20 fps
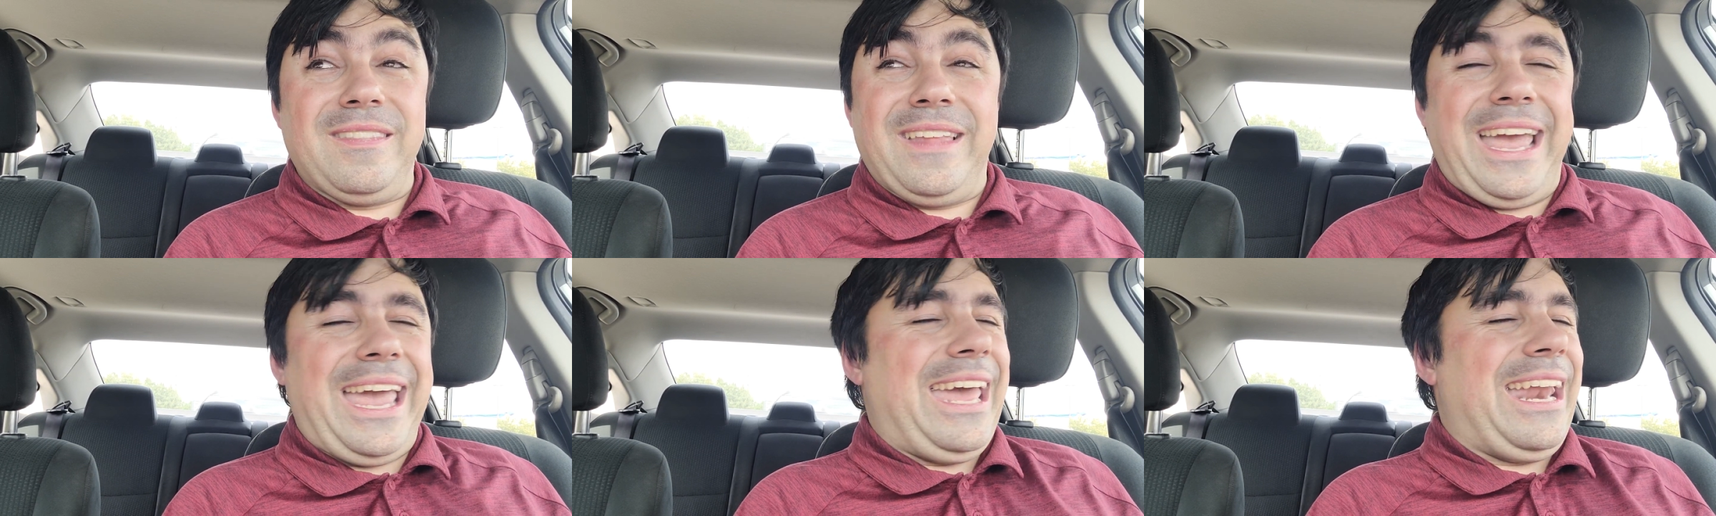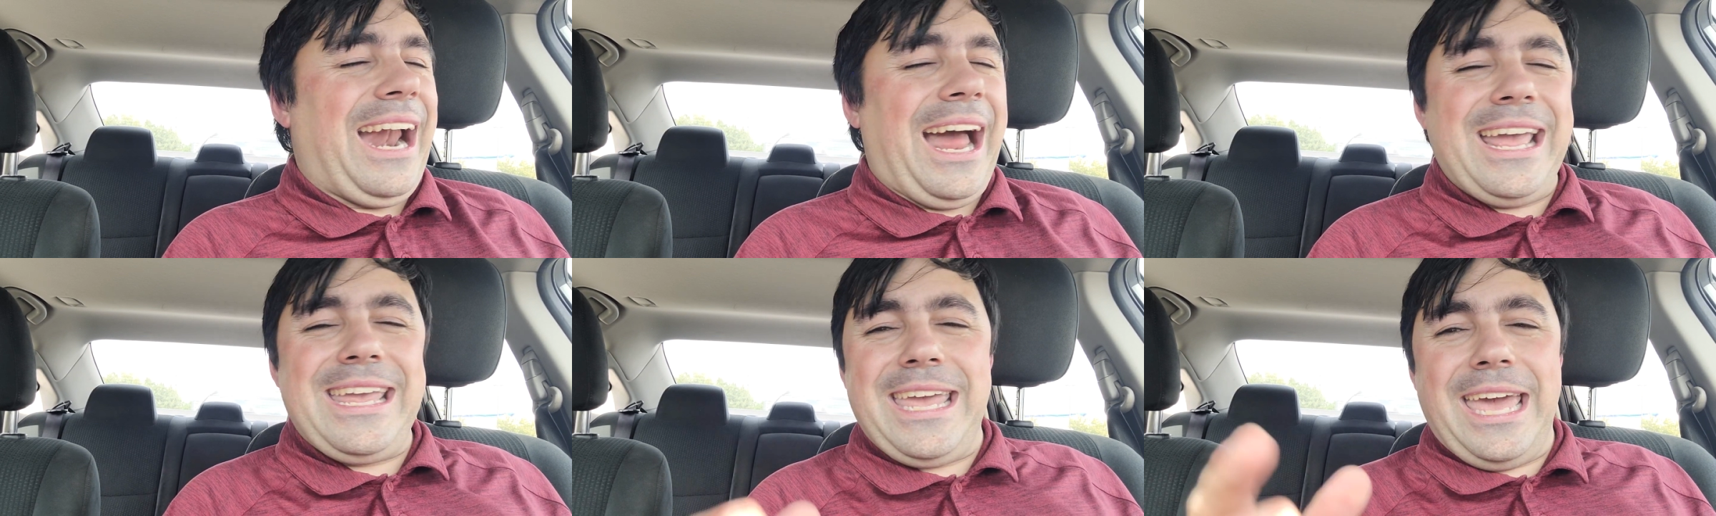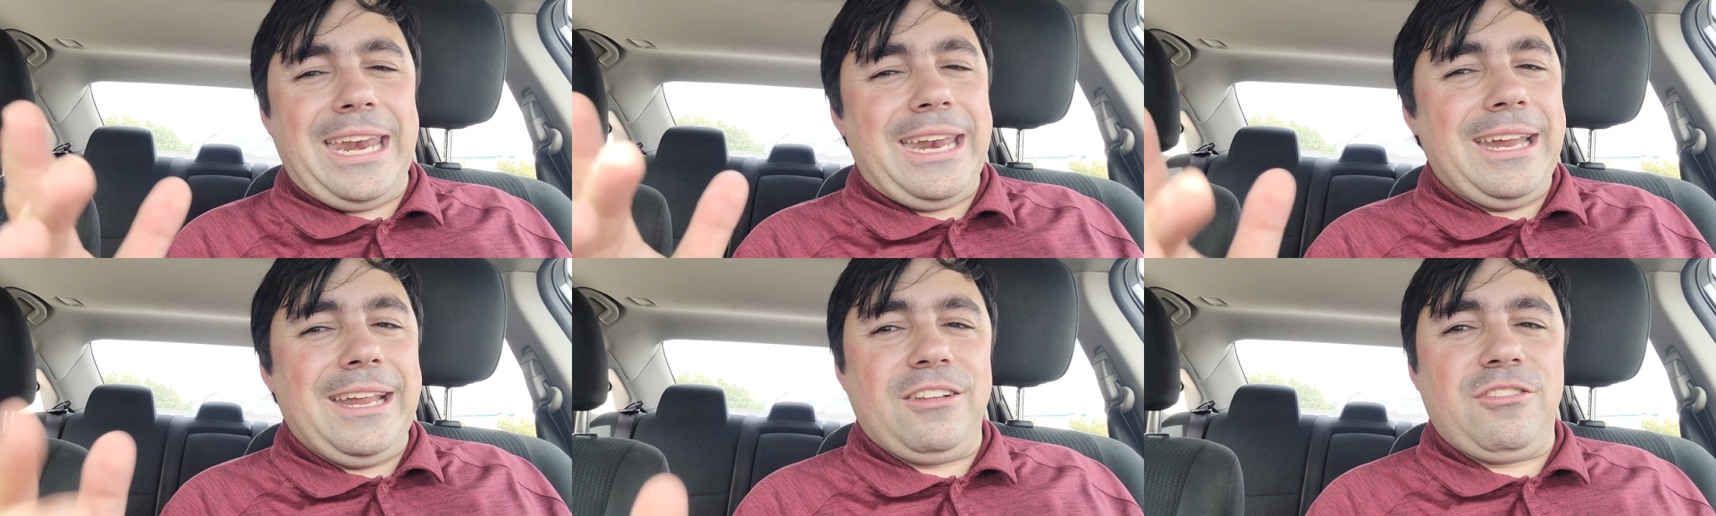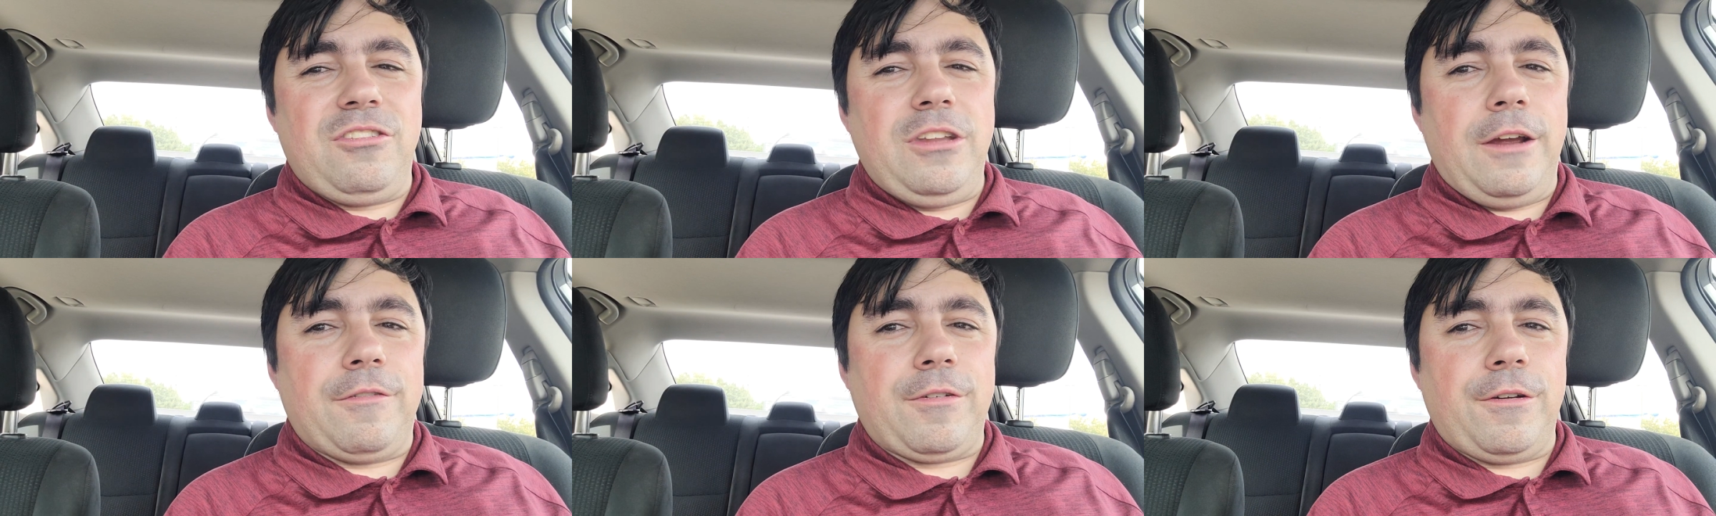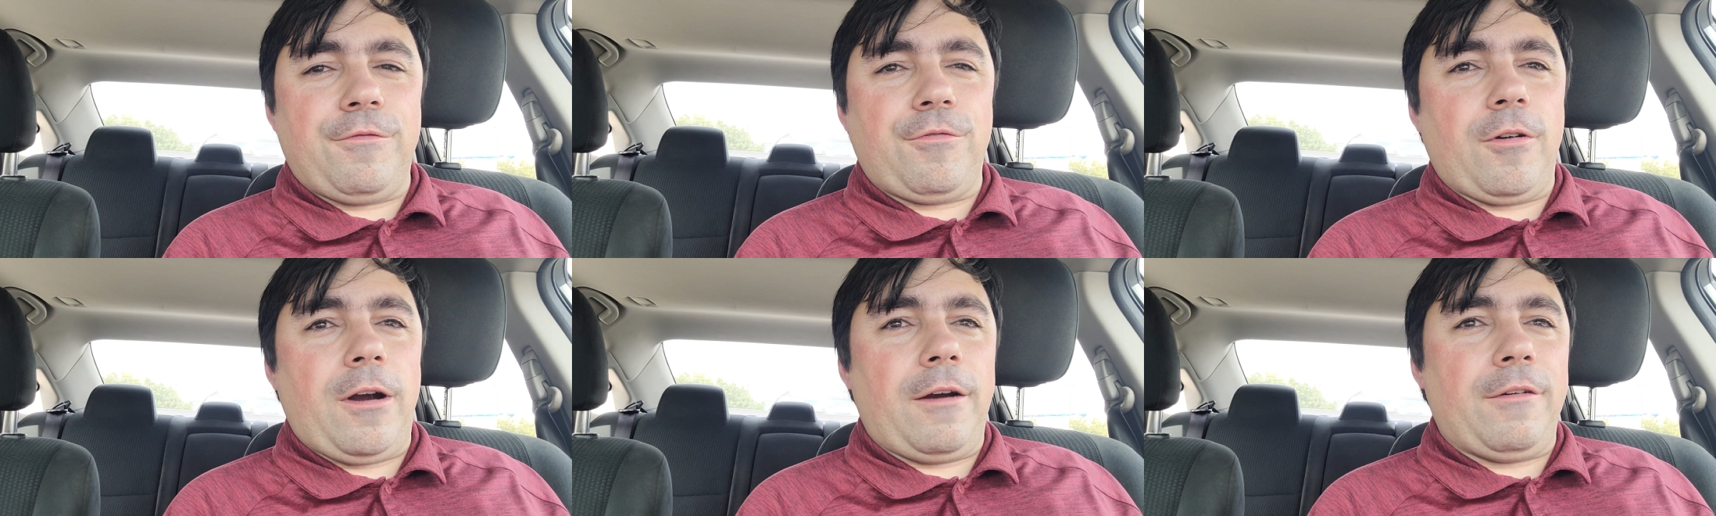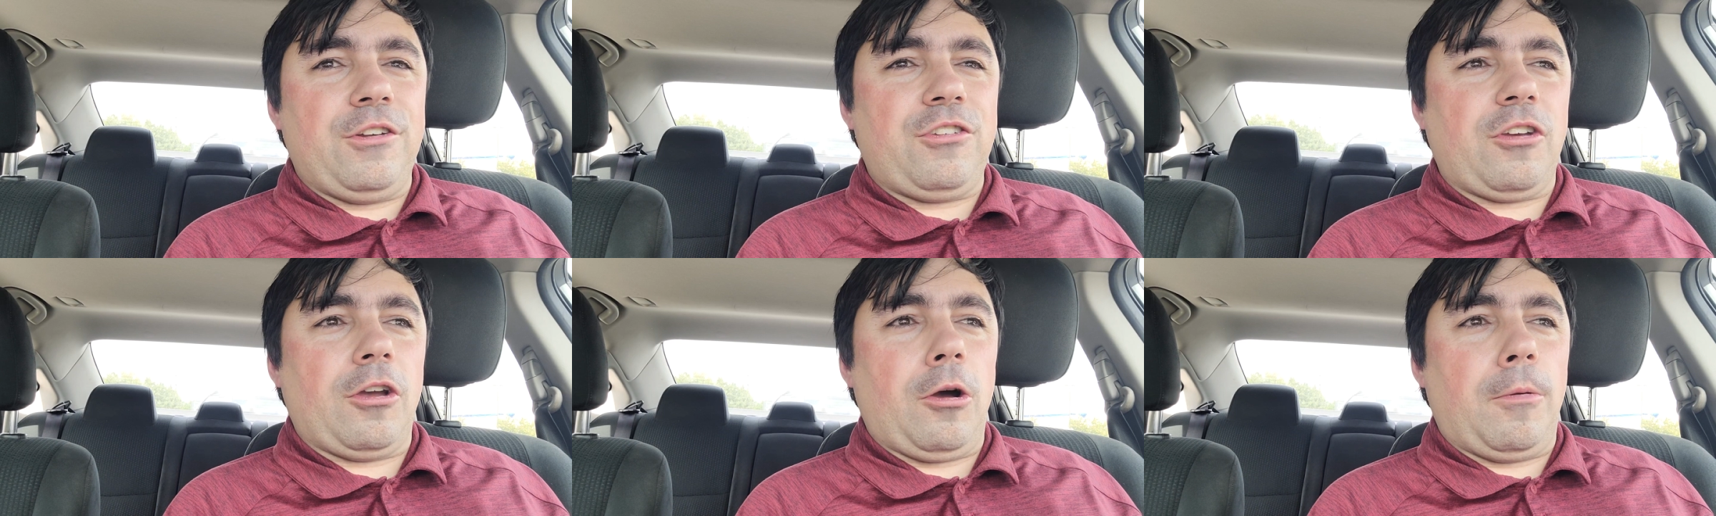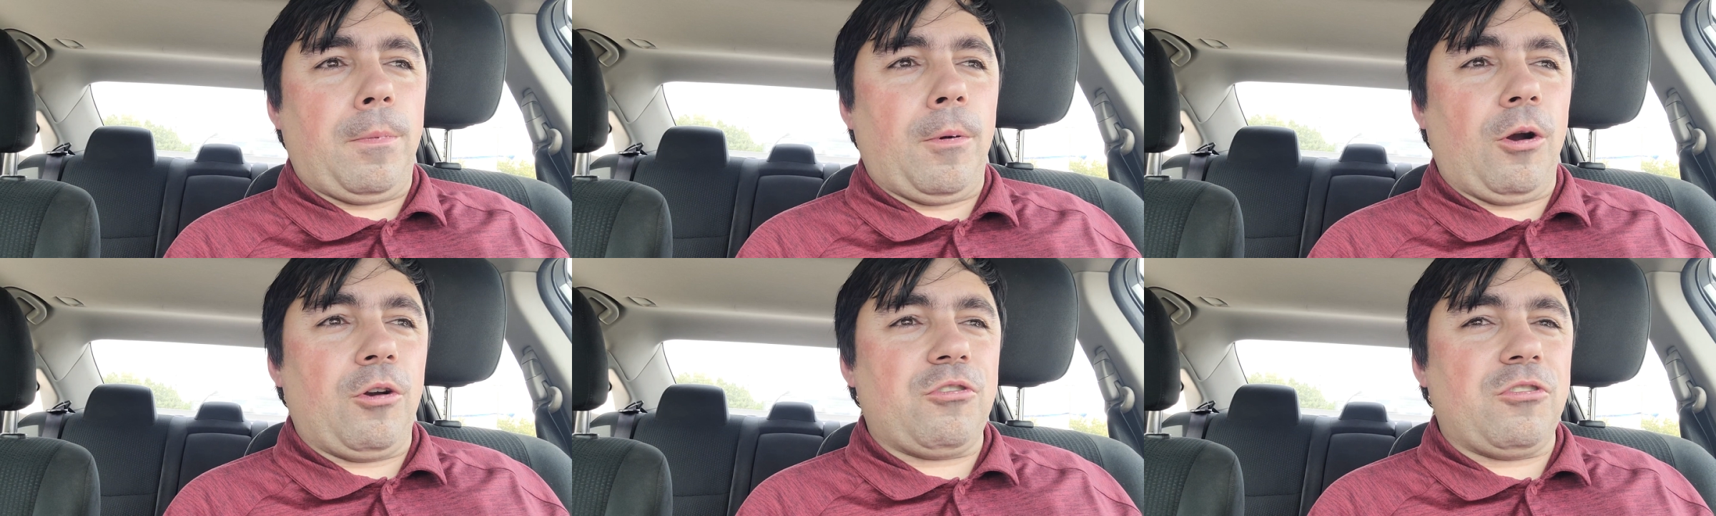And I get it. It's different for every single
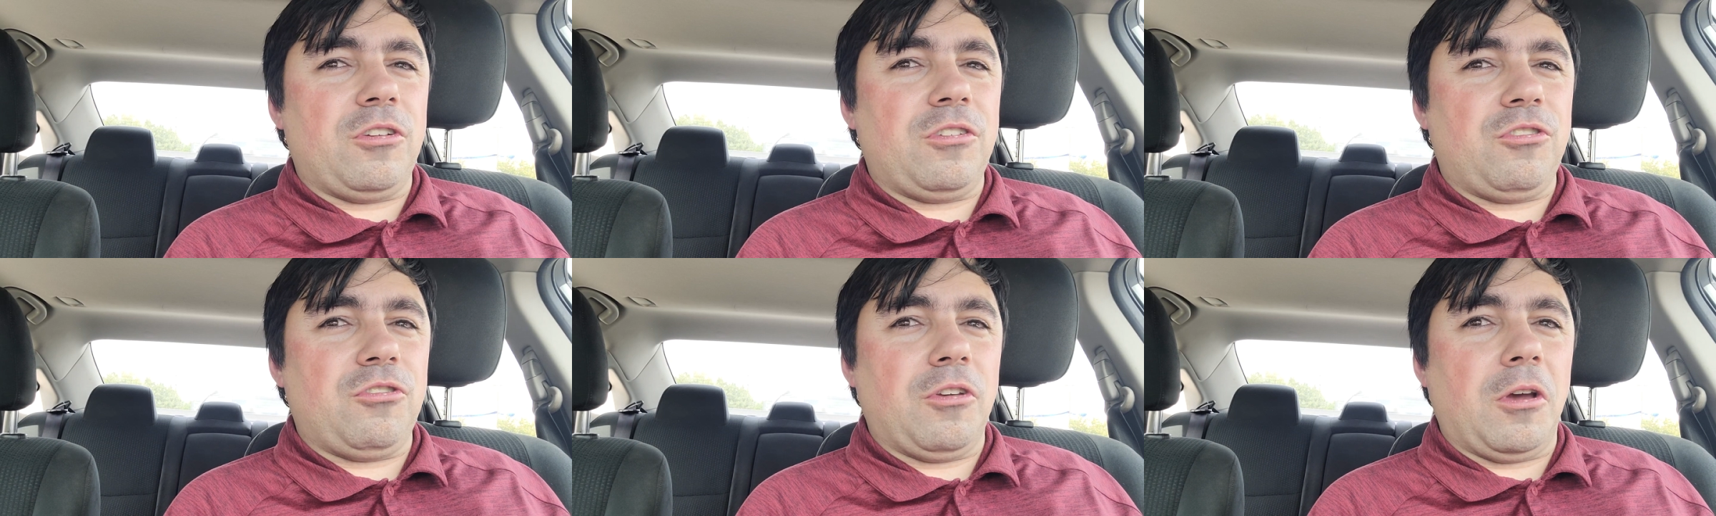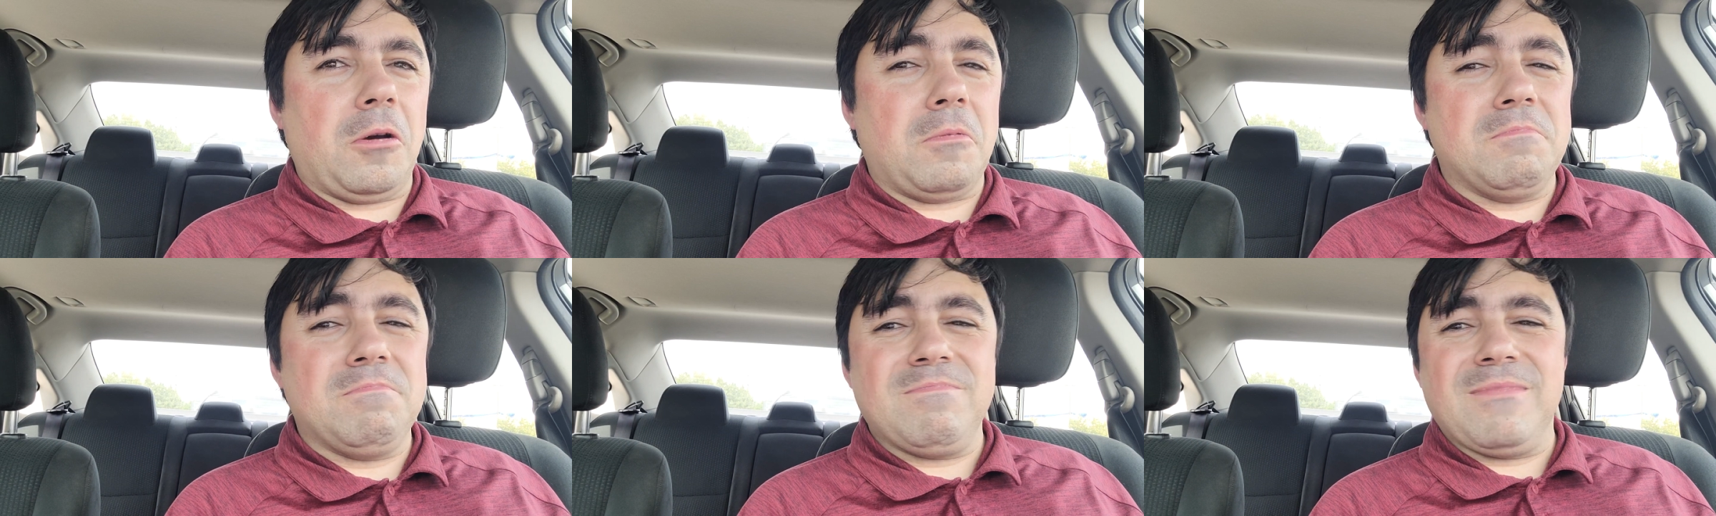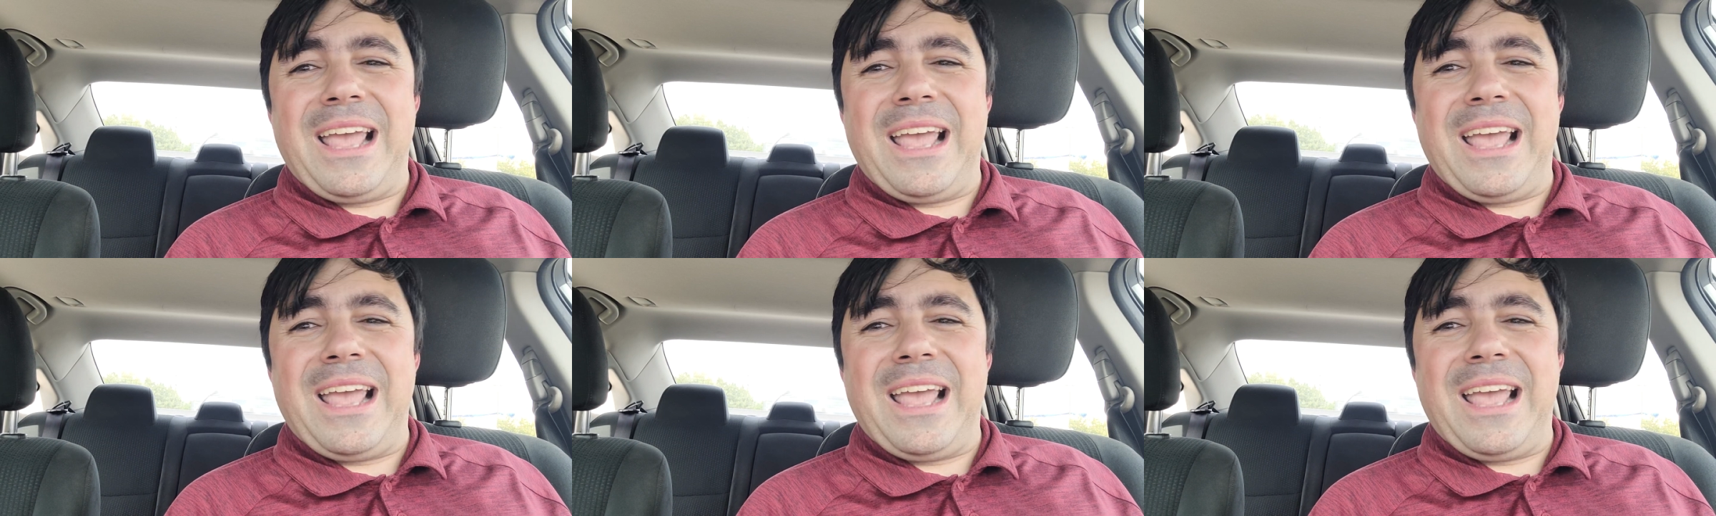person. So,